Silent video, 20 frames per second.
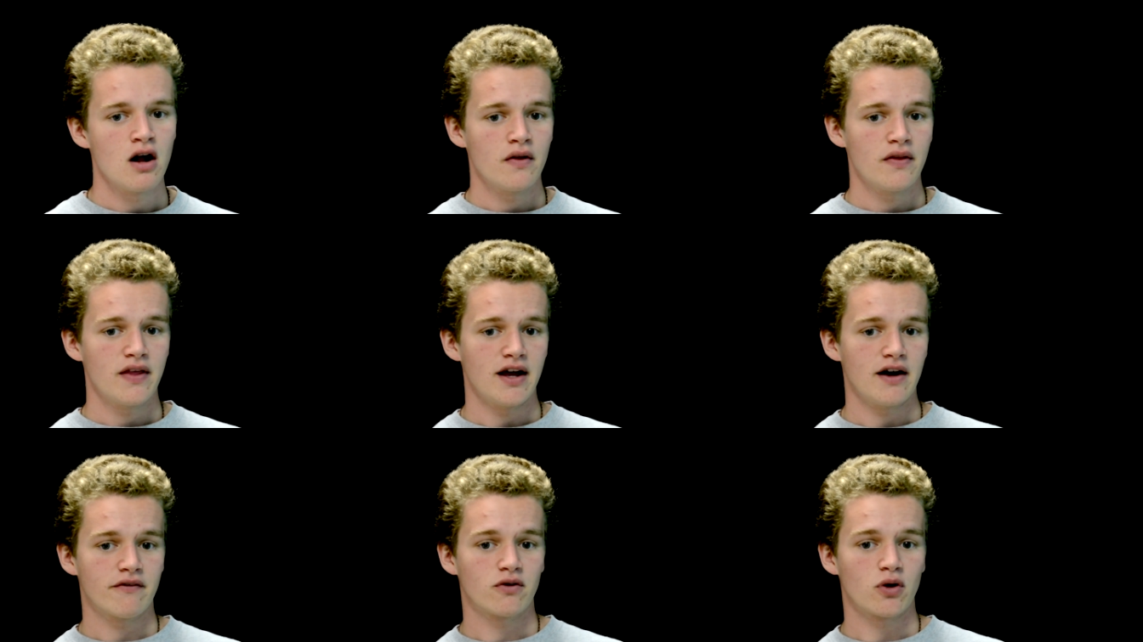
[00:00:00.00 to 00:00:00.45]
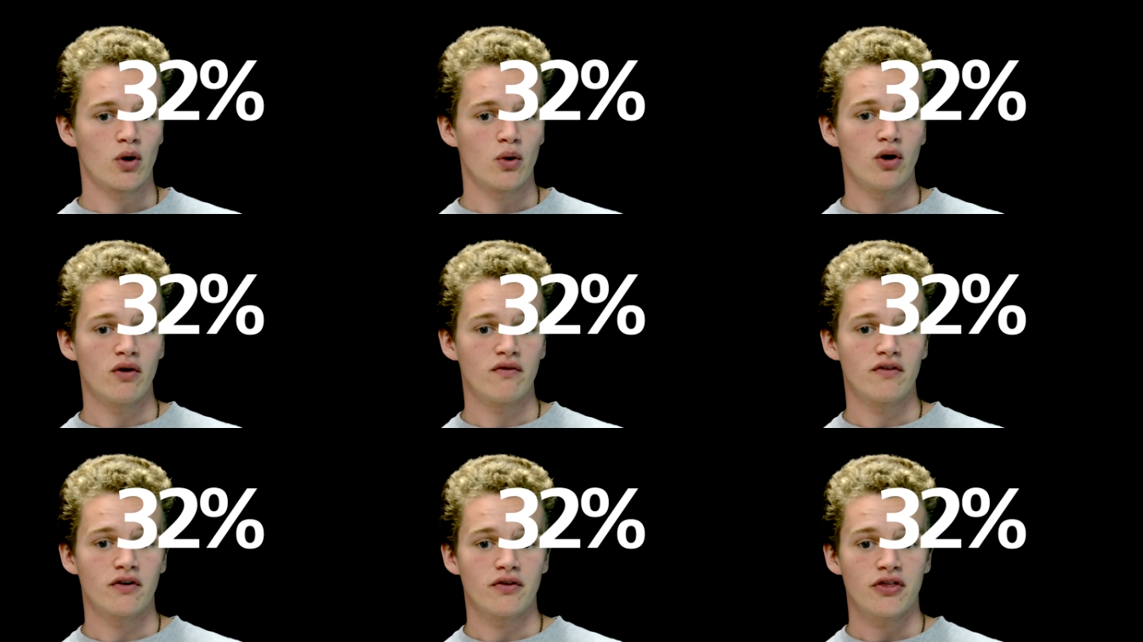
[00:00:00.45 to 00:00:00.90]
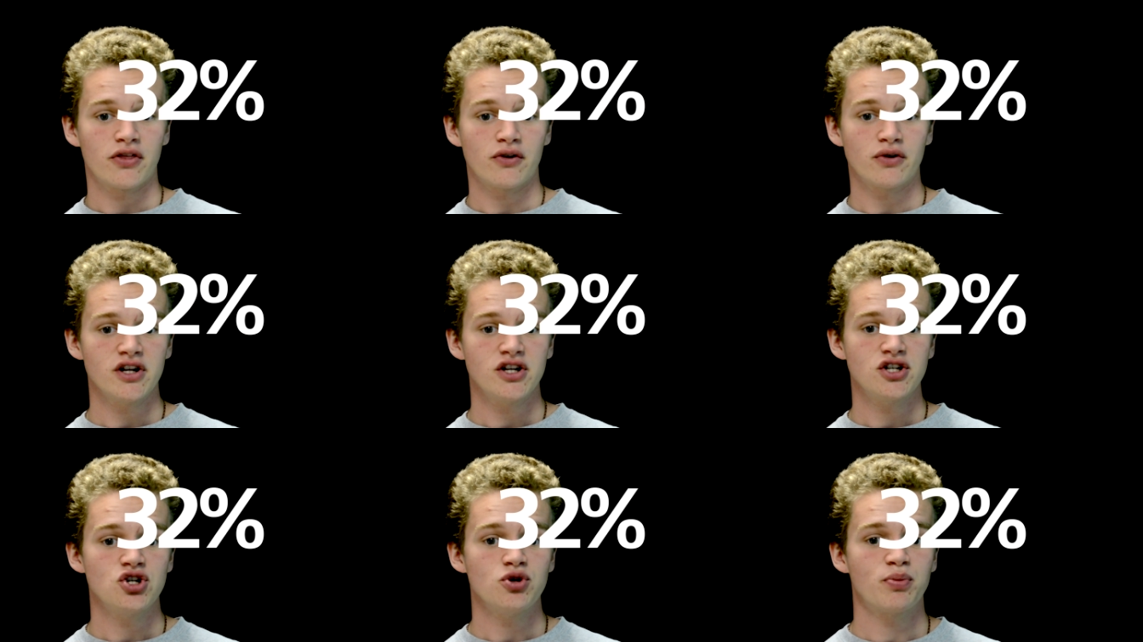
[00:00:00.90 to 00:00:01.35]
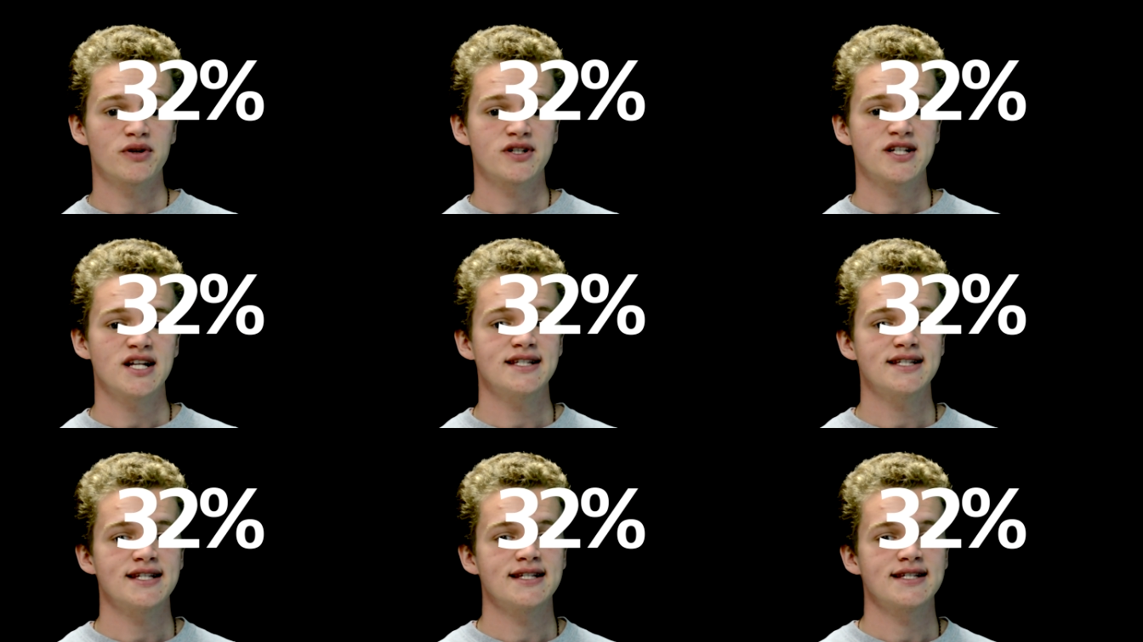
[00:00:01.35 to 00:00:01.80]
They have grown over
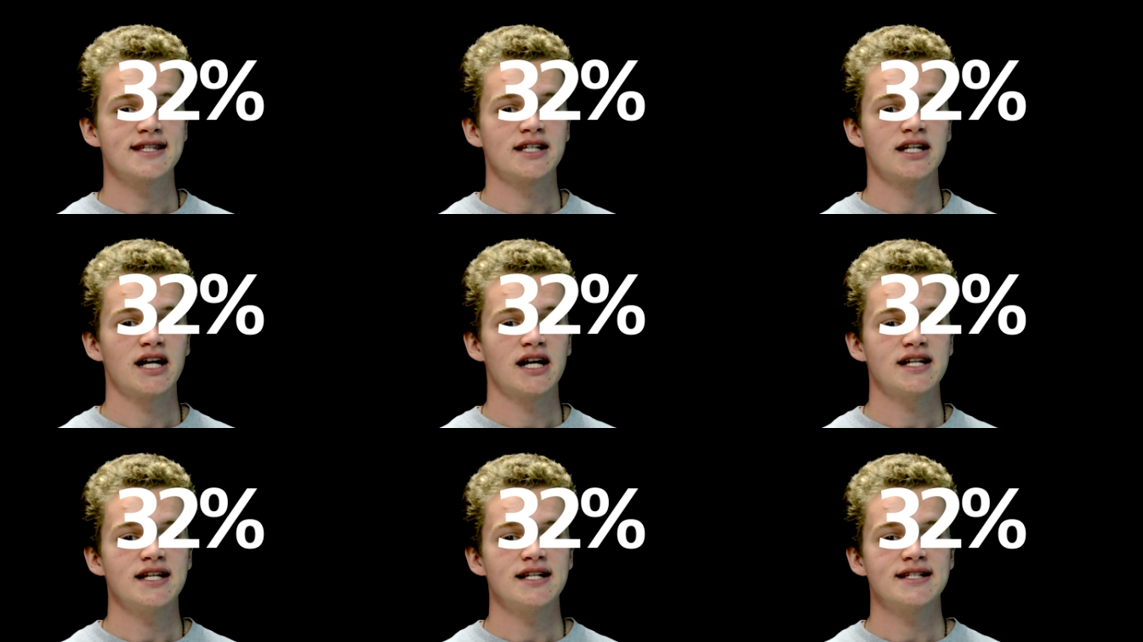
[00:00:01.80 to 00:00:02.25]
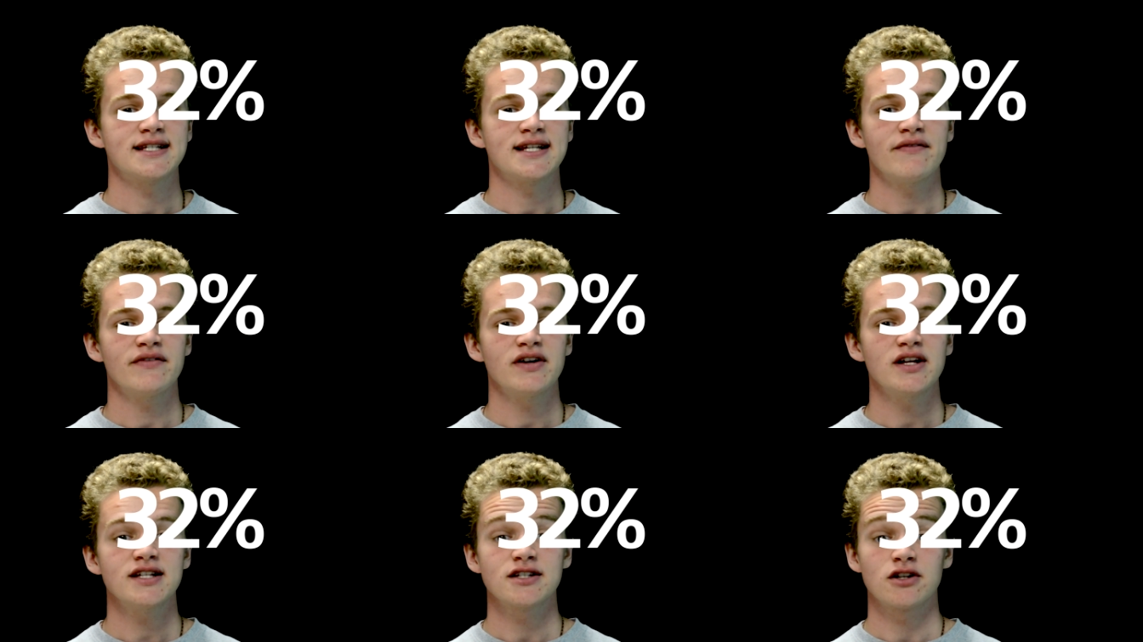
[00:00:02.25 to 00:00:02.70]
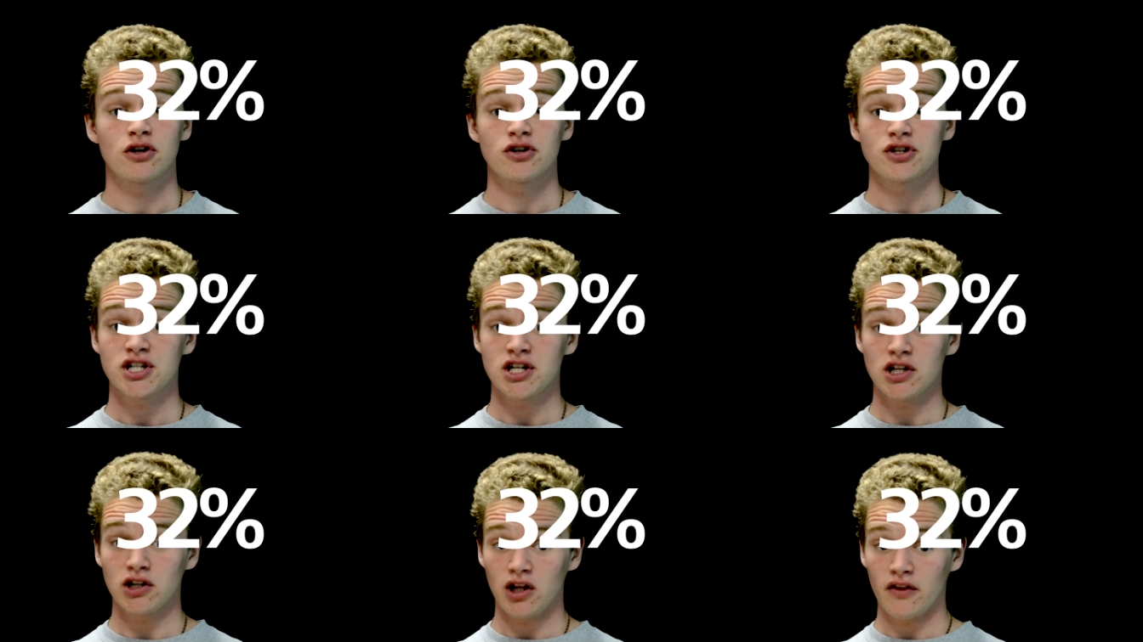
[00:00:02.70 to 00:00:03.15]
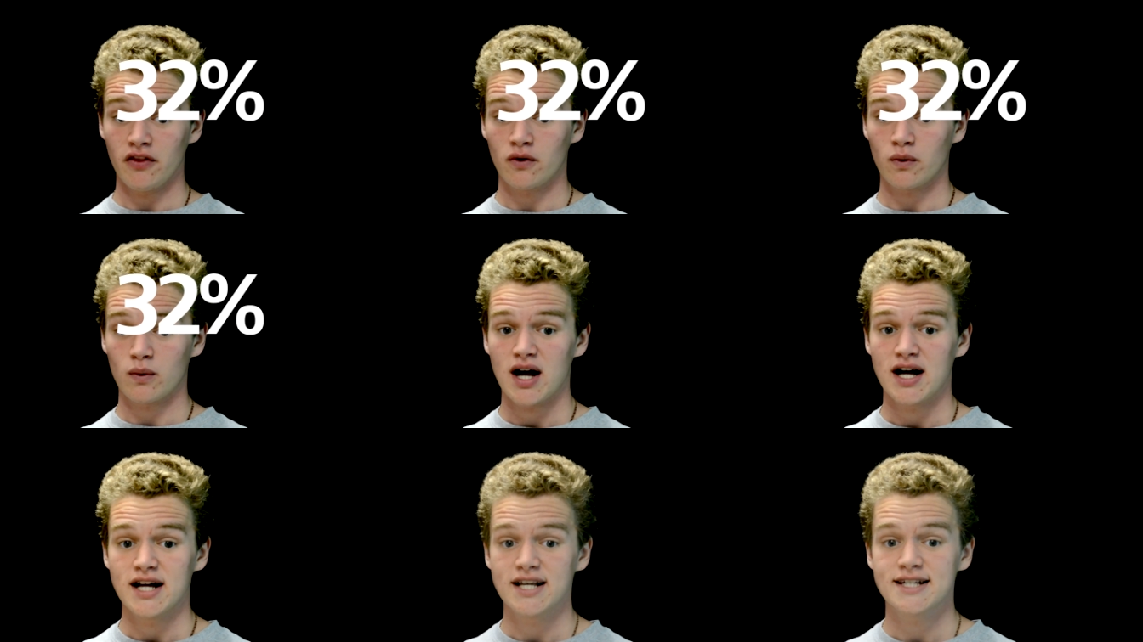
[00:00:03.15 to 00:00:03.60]
32% since the 1970s and are still on the
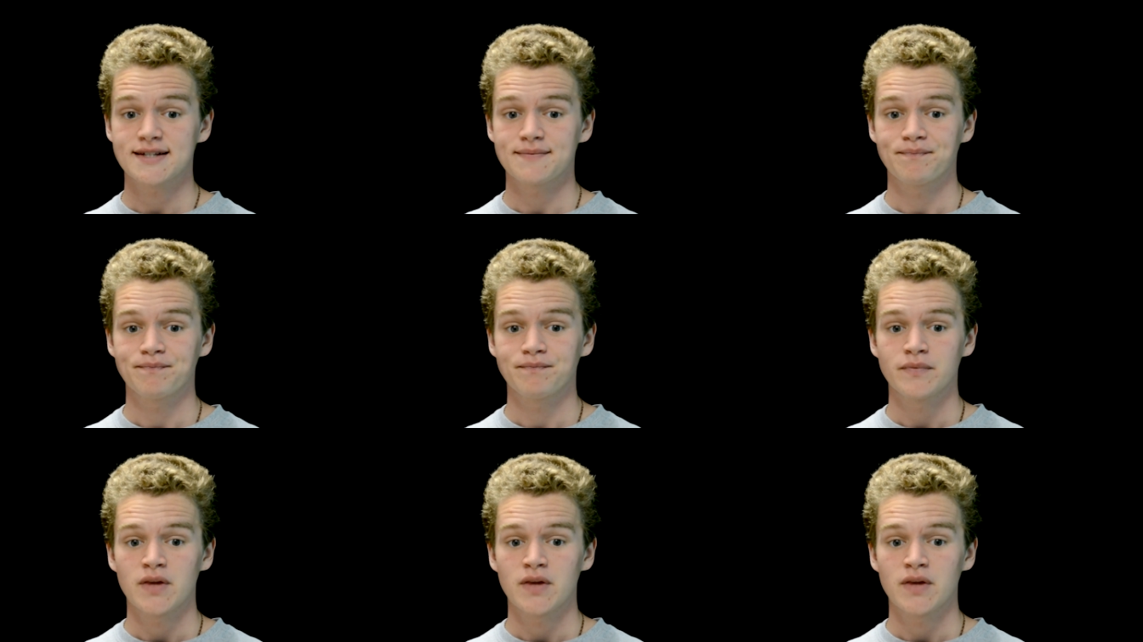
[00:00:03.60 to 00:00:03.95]
rise.